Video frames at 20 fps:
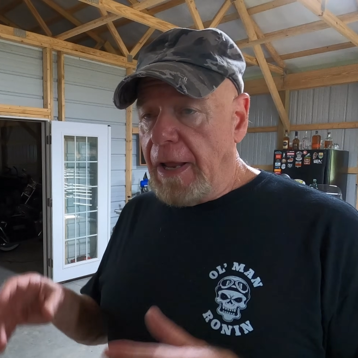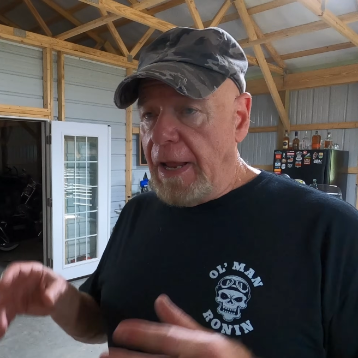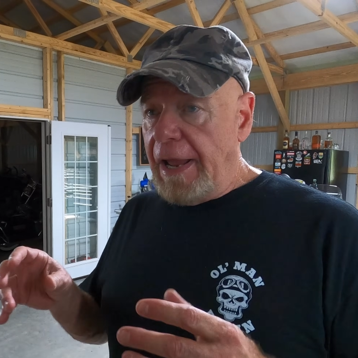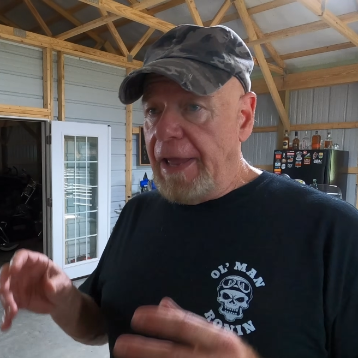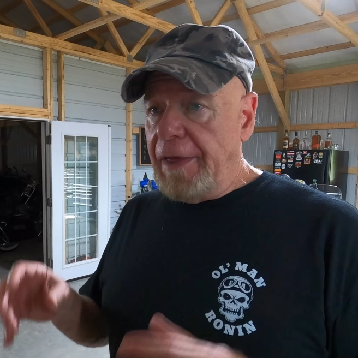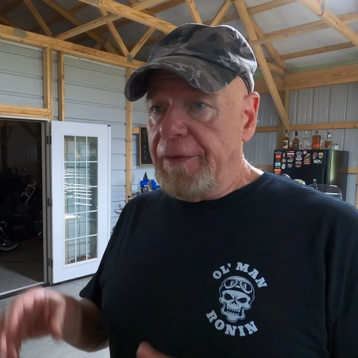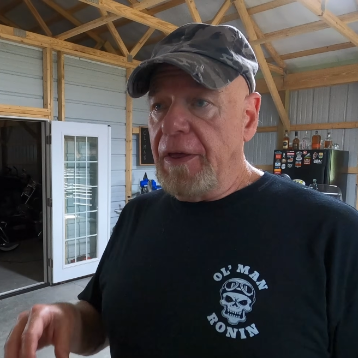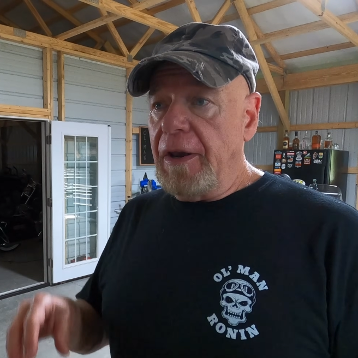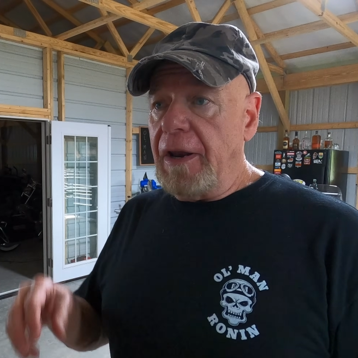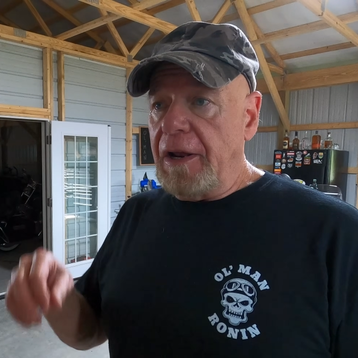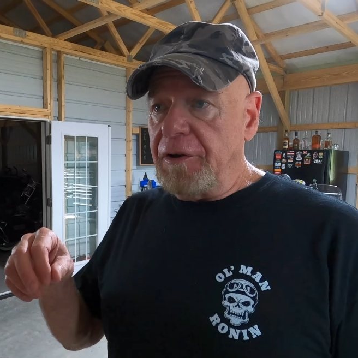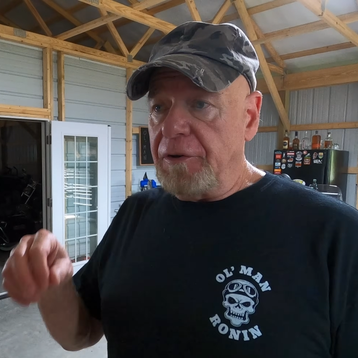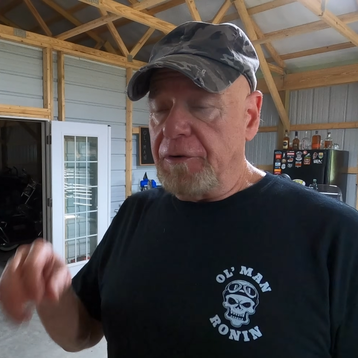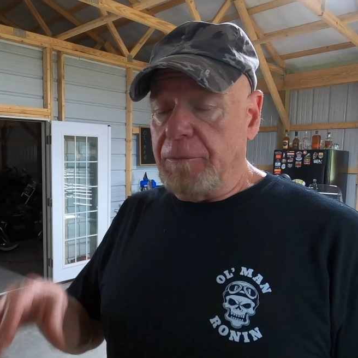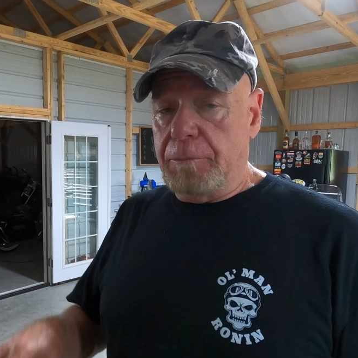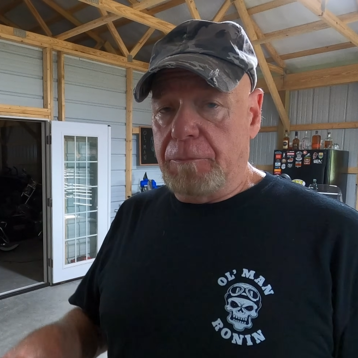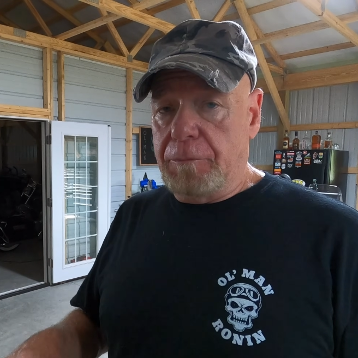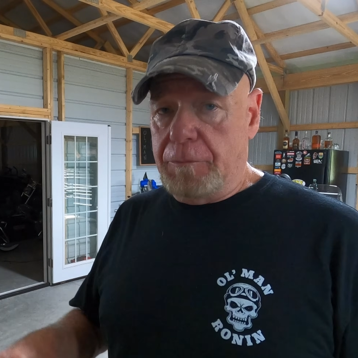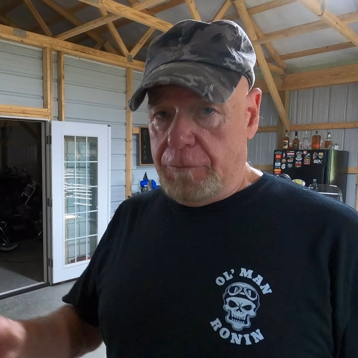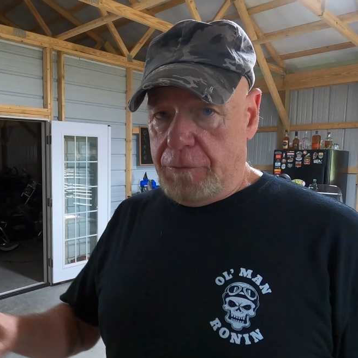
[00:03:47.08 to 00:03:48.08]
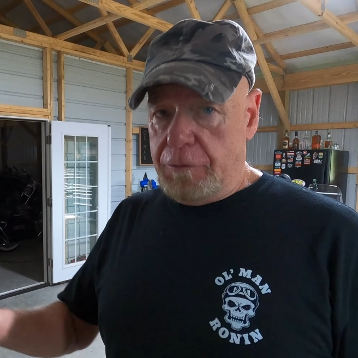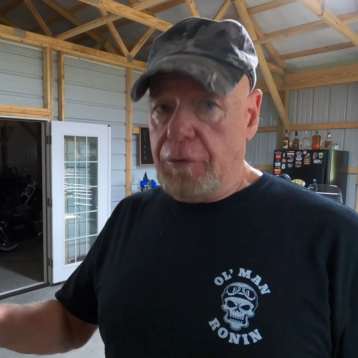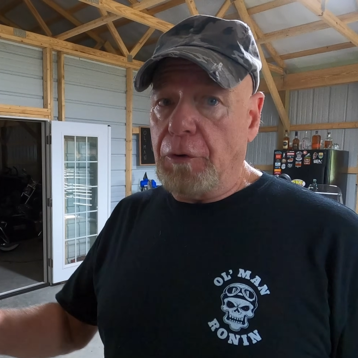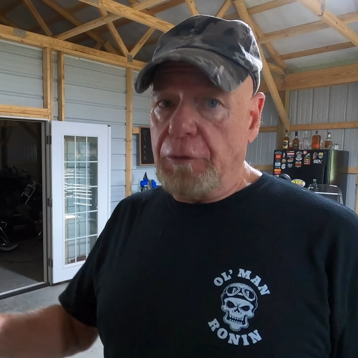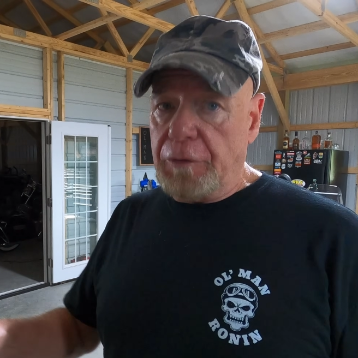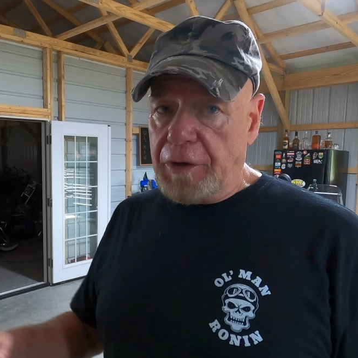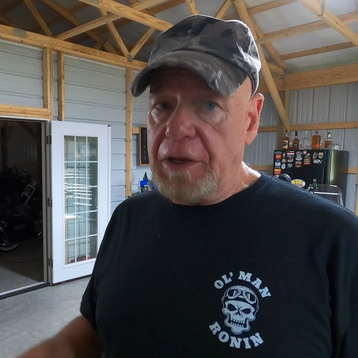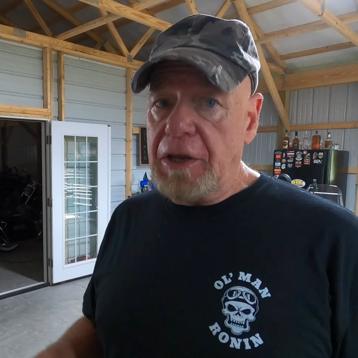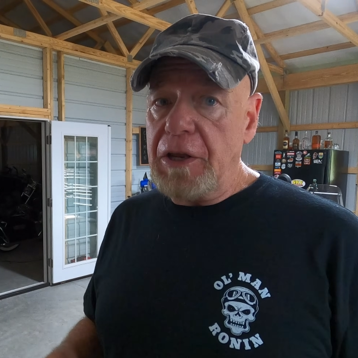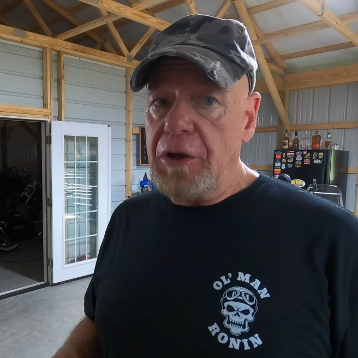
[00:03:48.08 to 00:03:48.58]
and then I
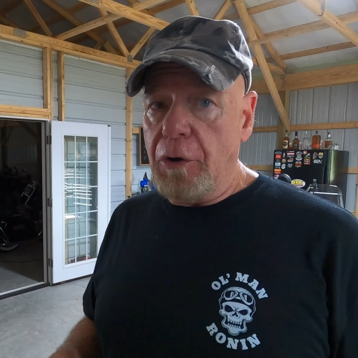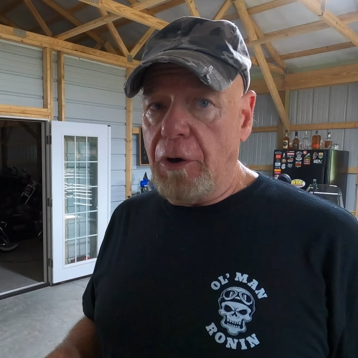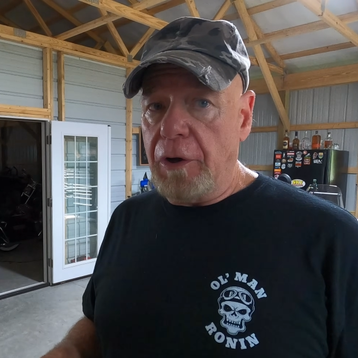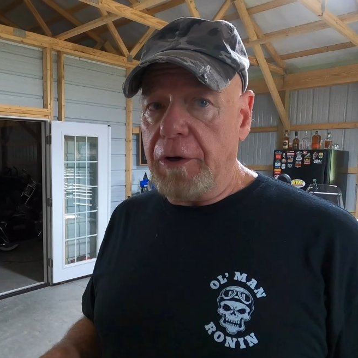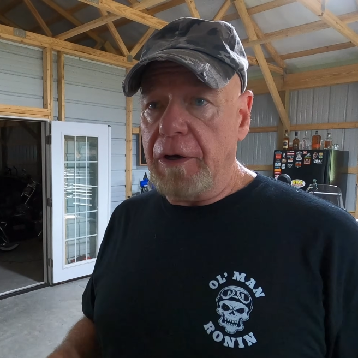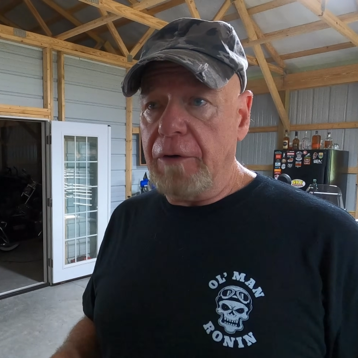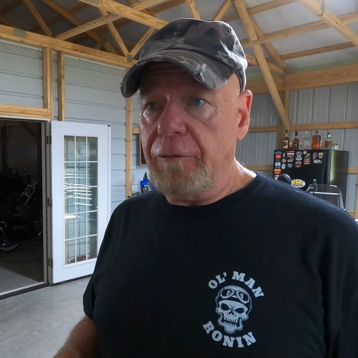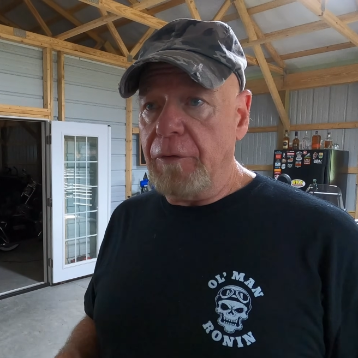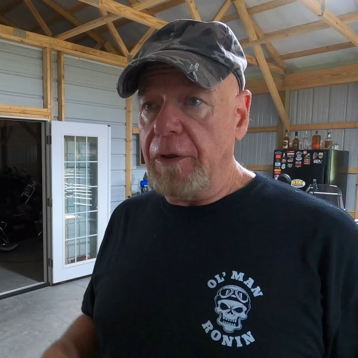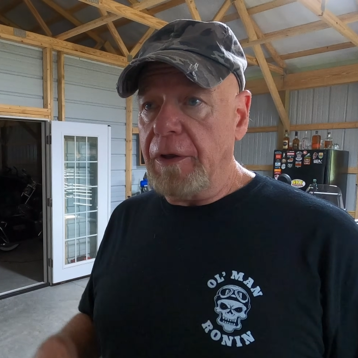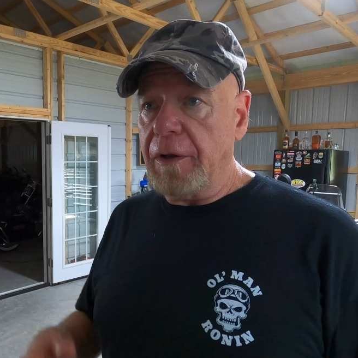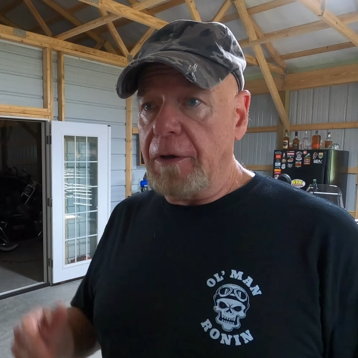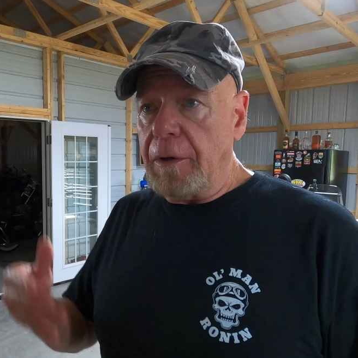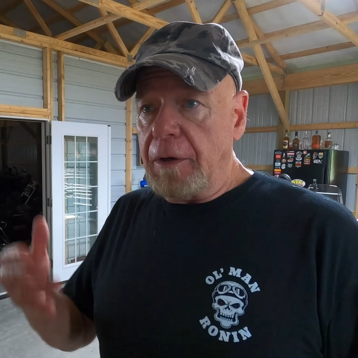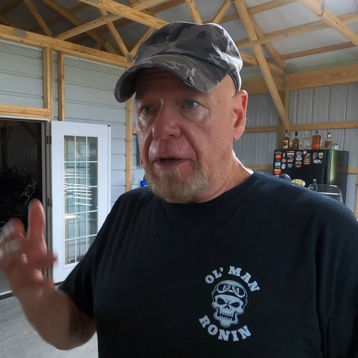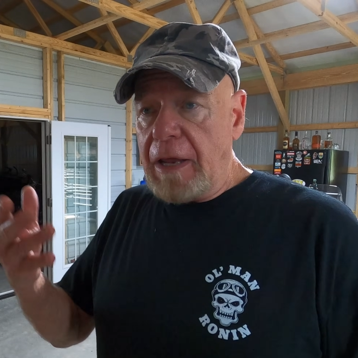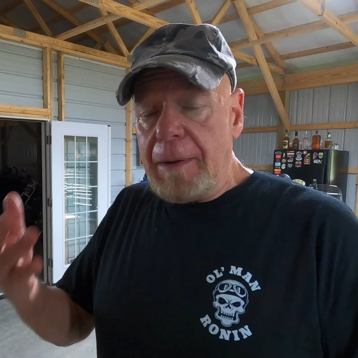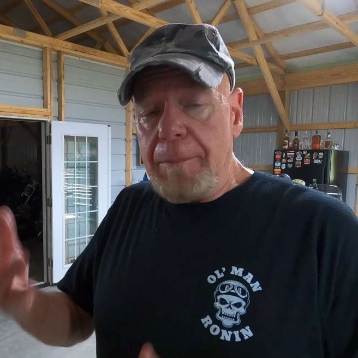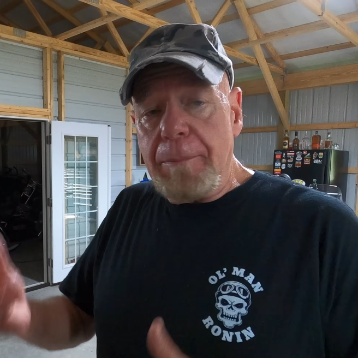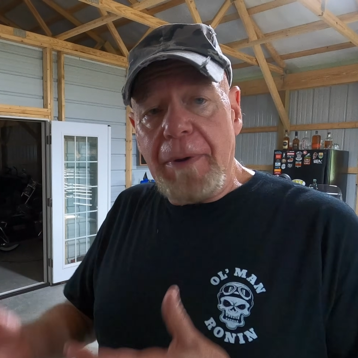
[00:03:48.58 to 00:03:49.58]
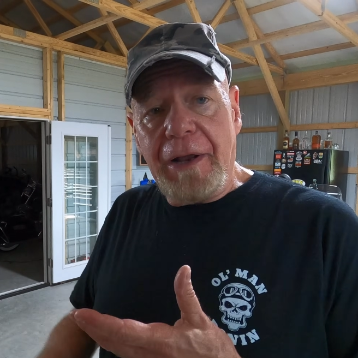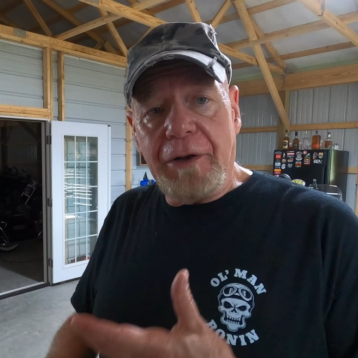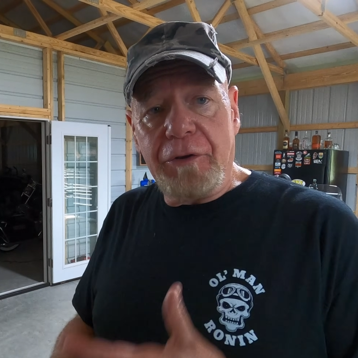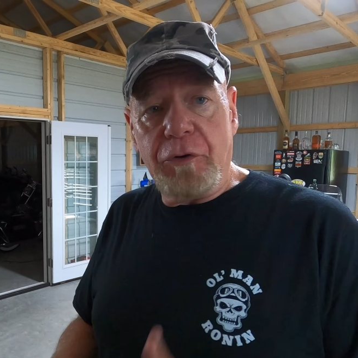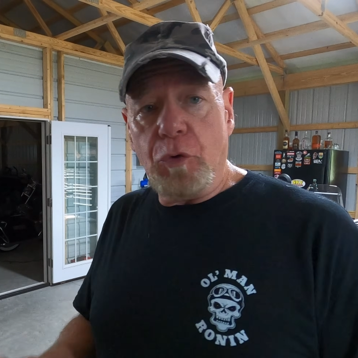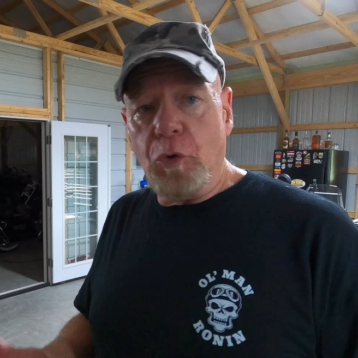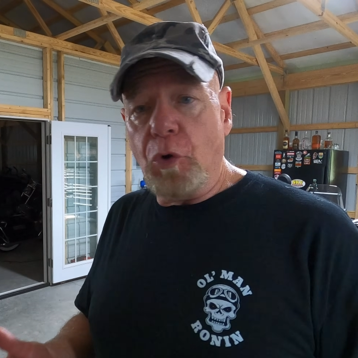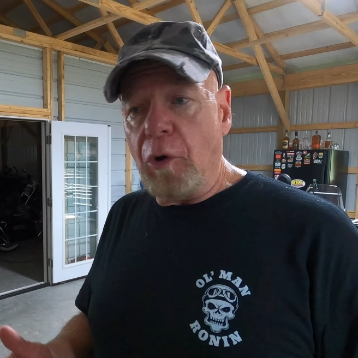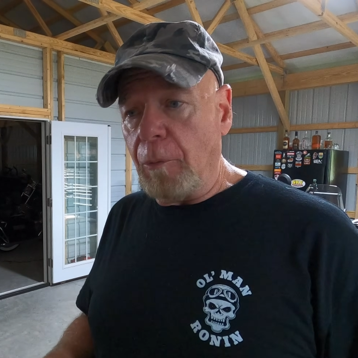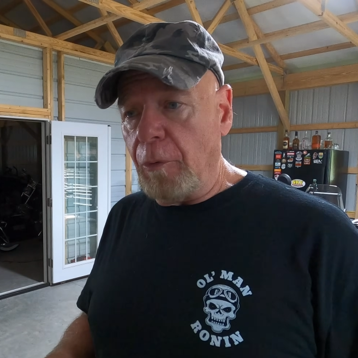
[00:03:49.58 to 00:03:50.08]
turned the key on and everything came back
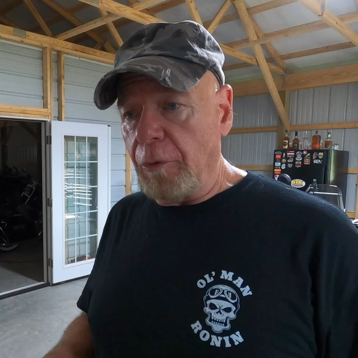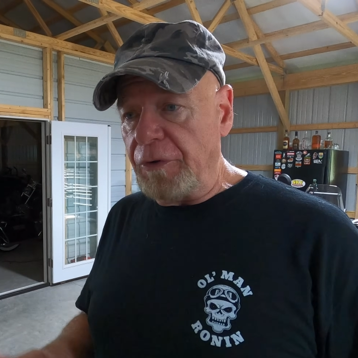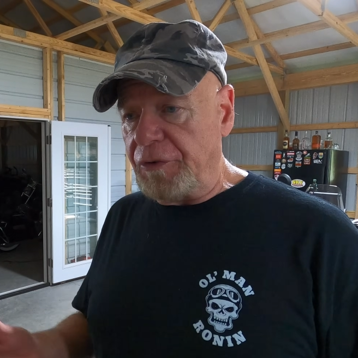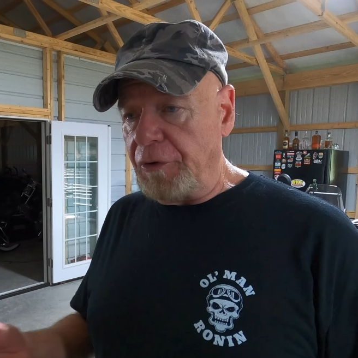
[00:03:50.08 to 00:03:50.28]
to normal.